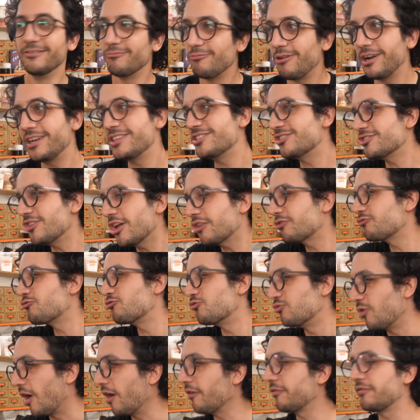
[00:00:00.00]
Well, it's not
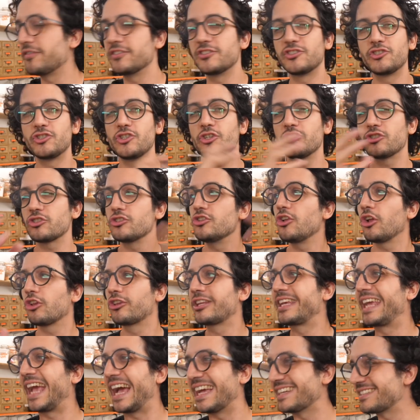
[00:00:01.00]
rough, it's just
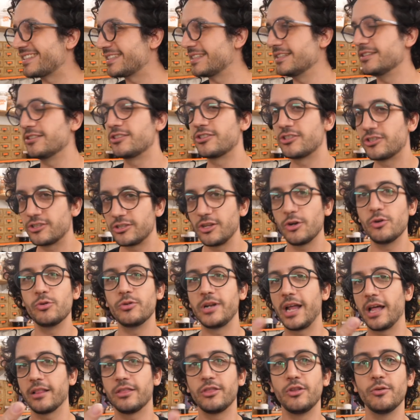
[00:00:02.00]
not cast in
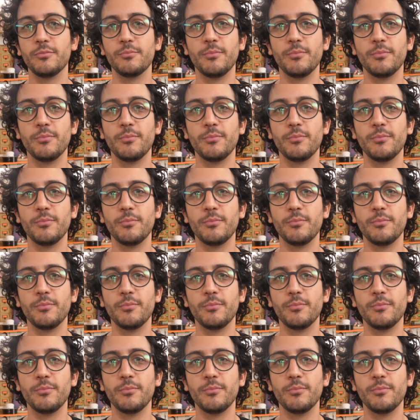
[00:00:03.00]
stone at the